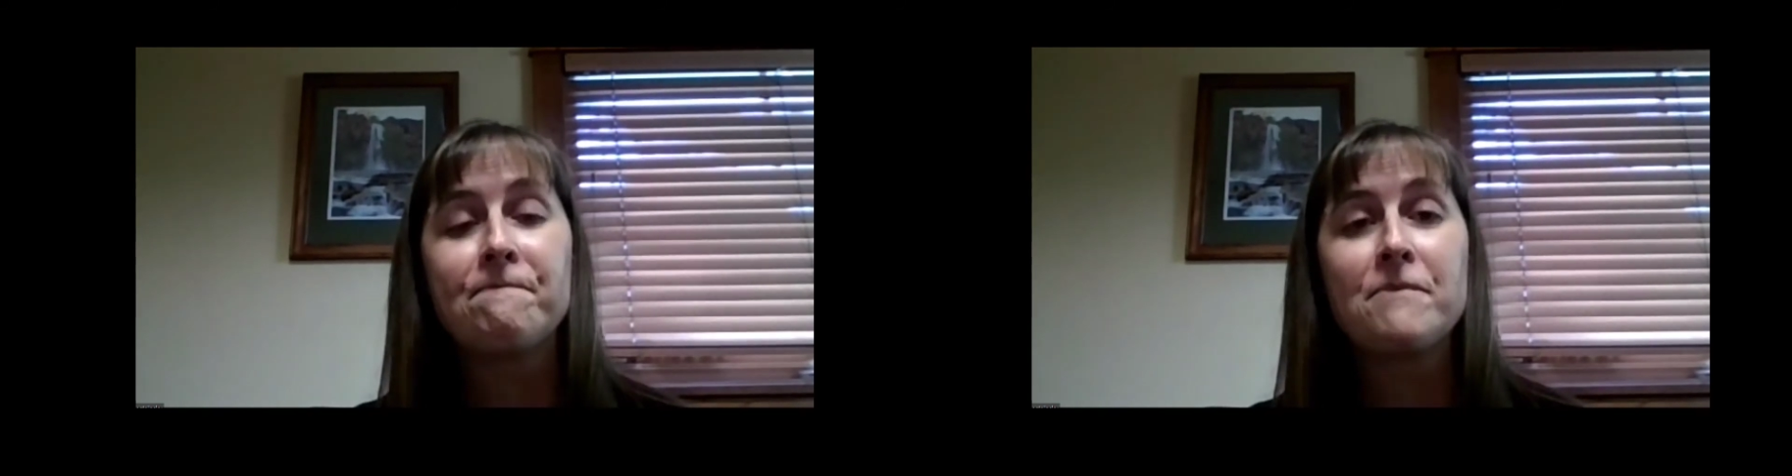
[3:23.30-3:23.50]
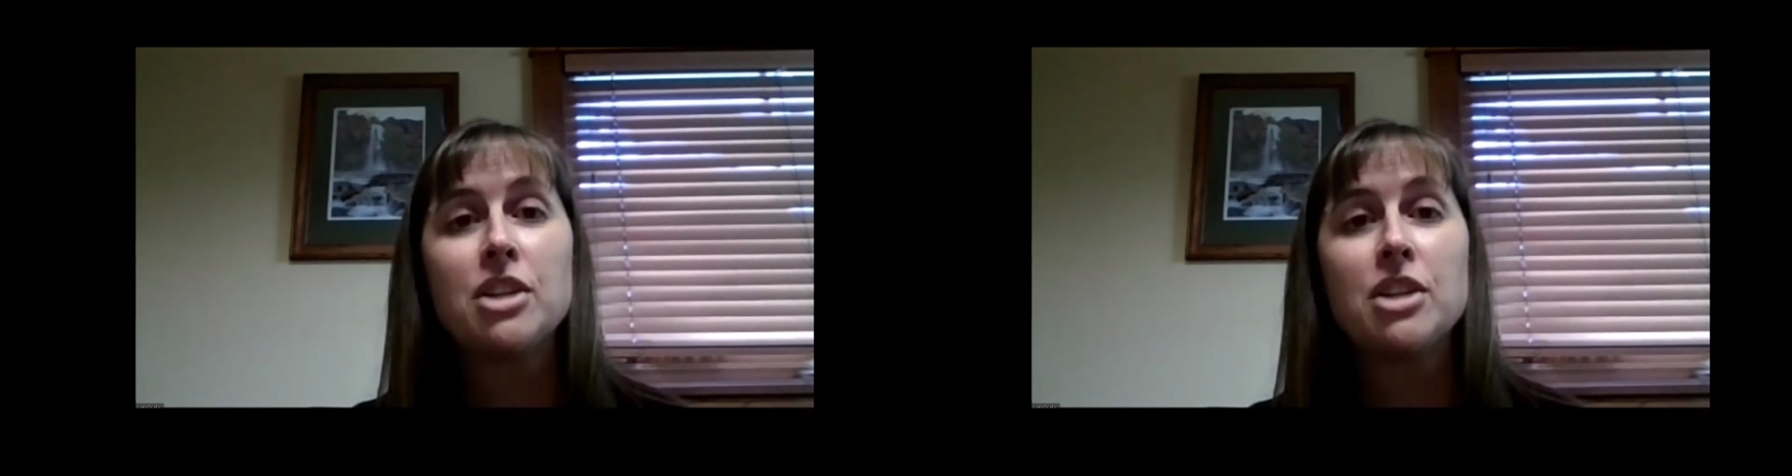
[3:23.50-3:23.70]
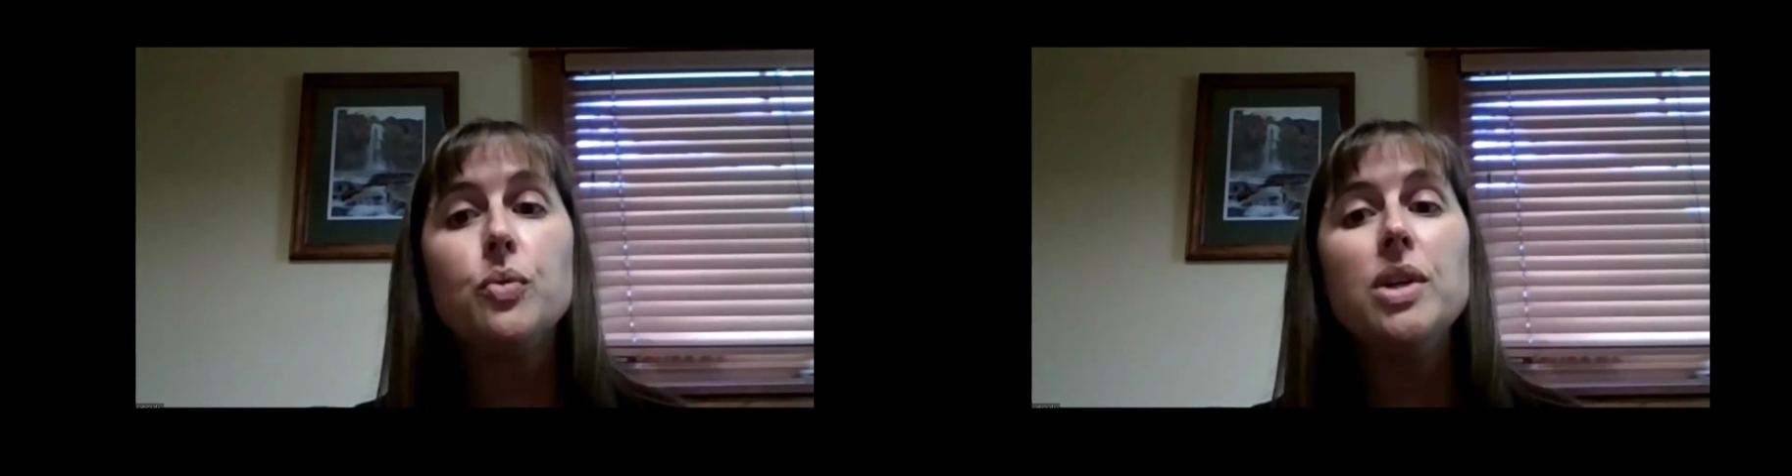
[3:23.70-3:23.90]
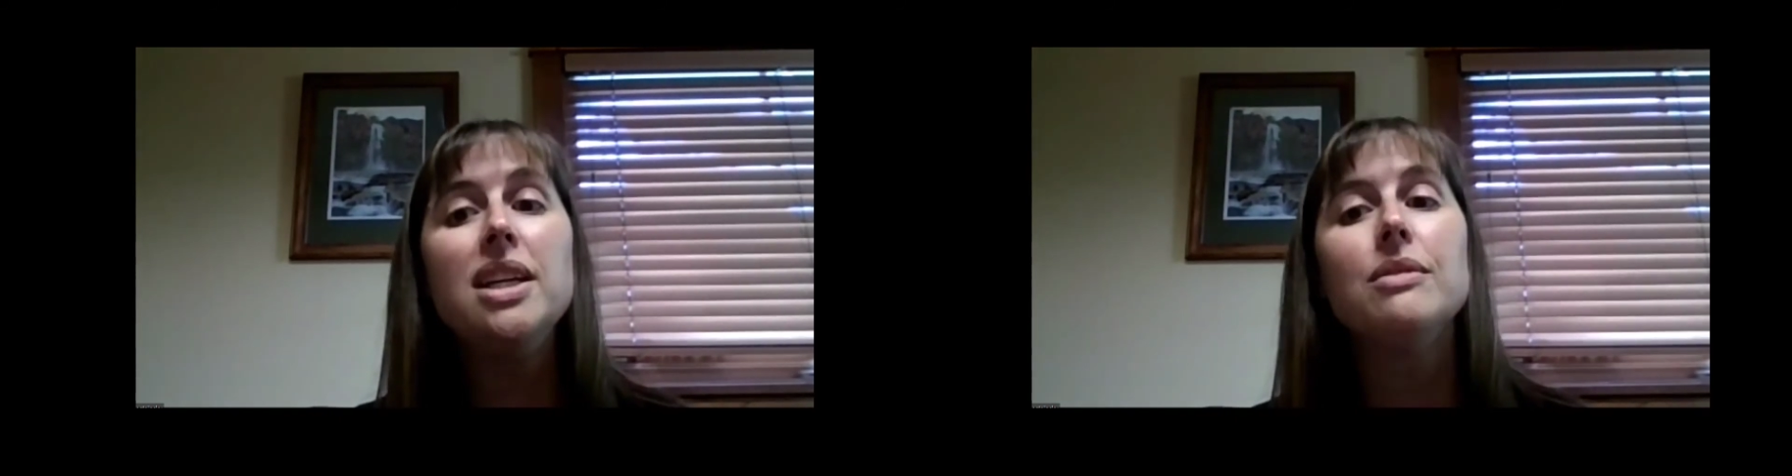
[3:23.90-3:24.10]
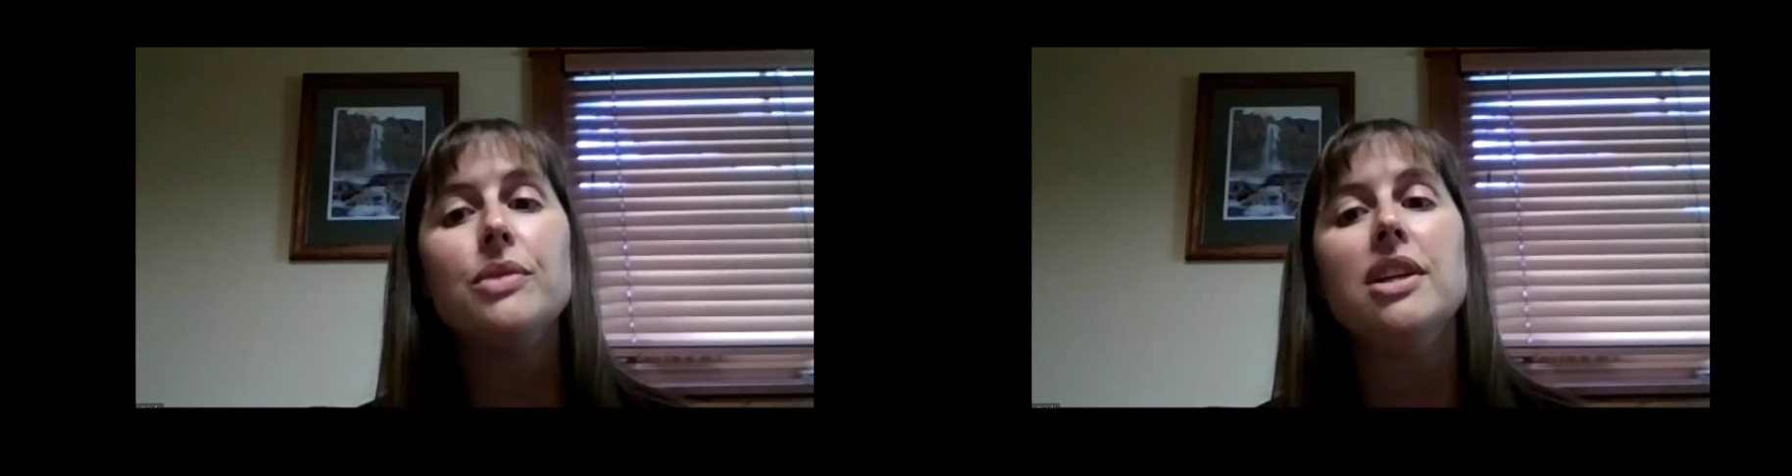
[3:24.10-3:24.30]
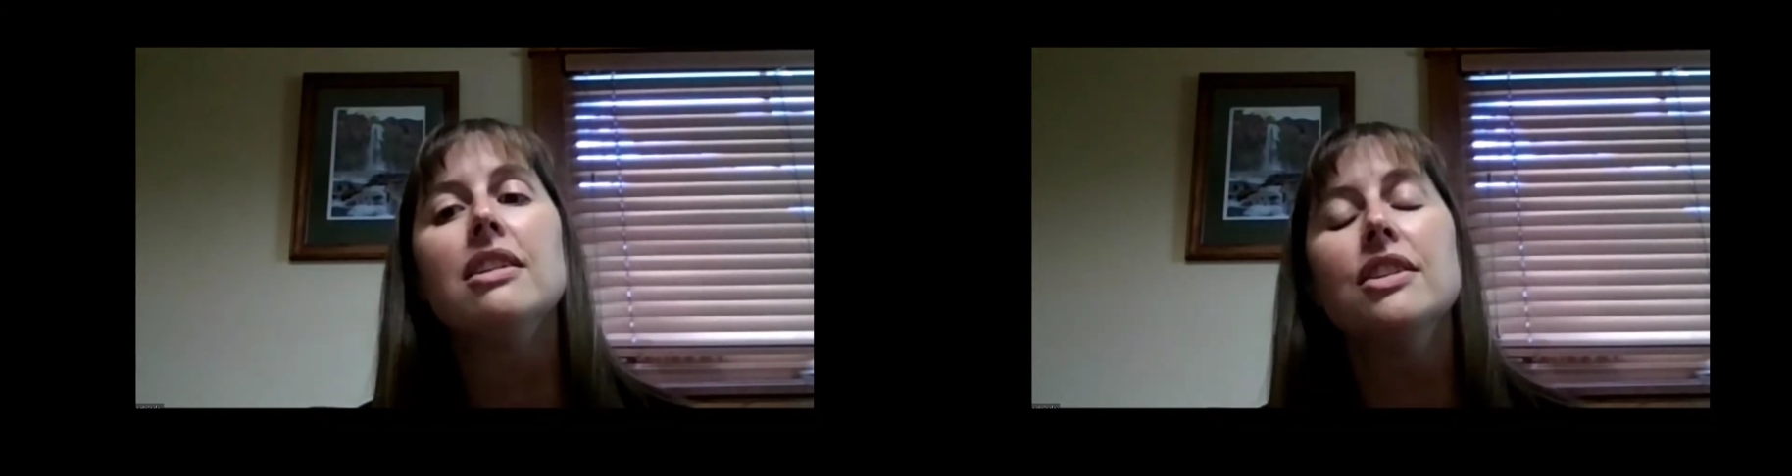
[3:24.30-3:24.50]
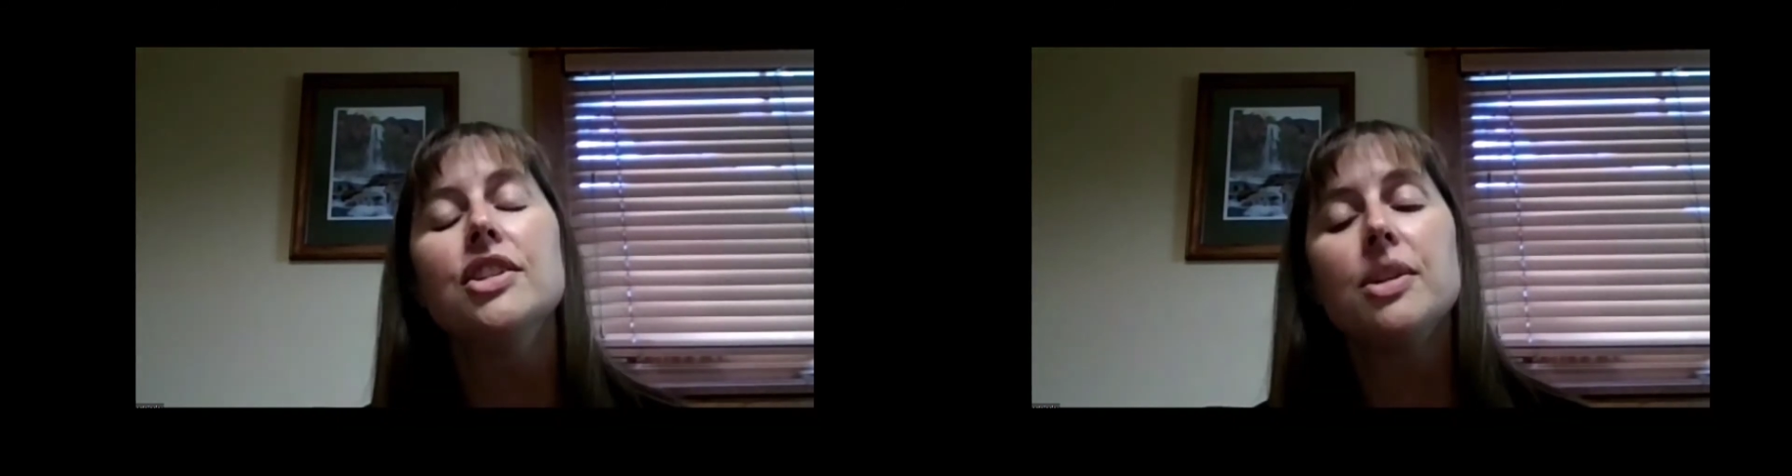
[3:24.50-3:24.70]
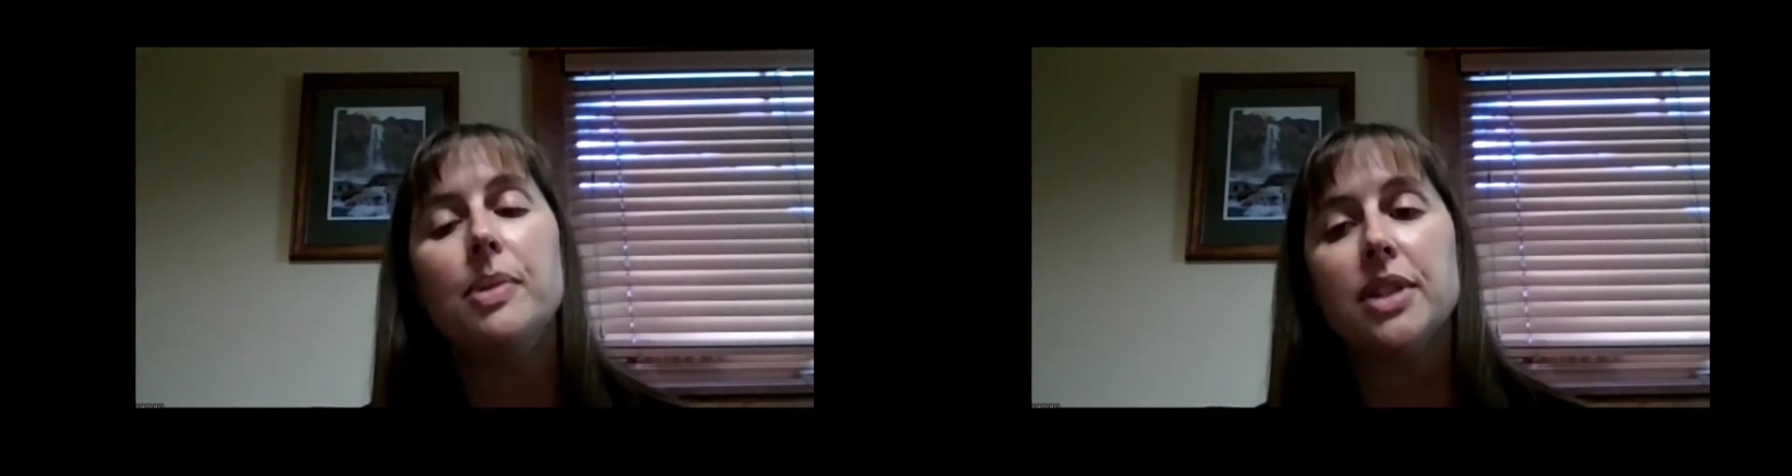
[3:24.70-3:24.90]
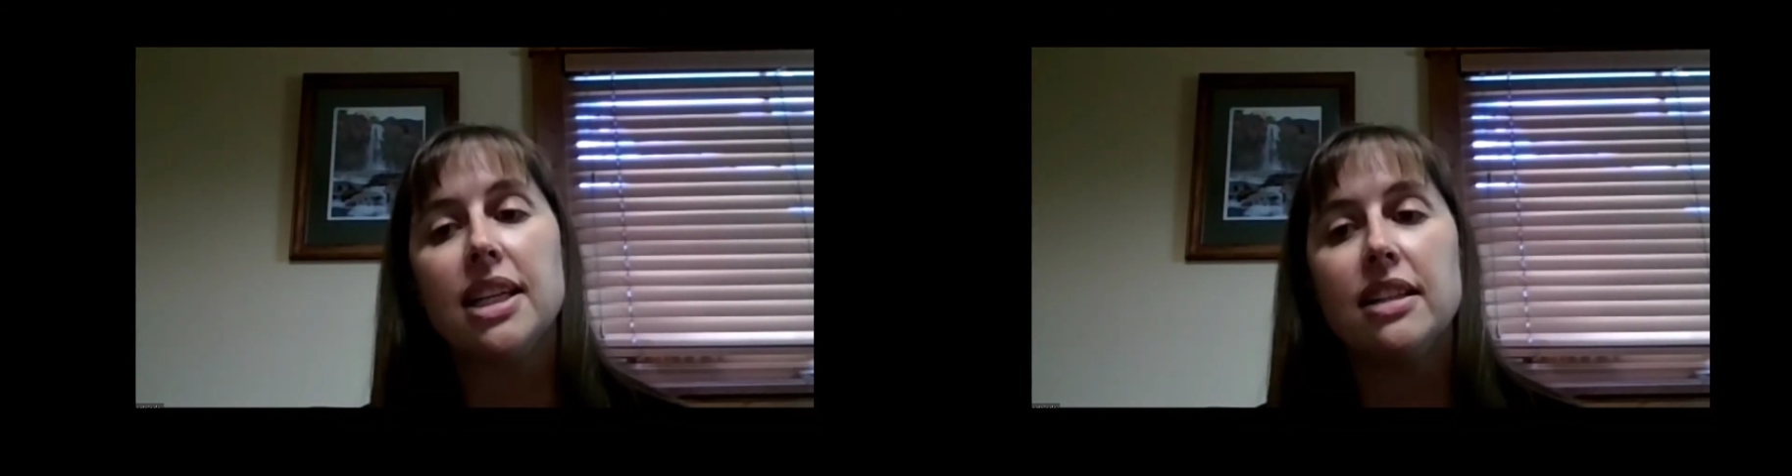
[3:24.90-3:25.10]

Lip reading: So we encourage our people to get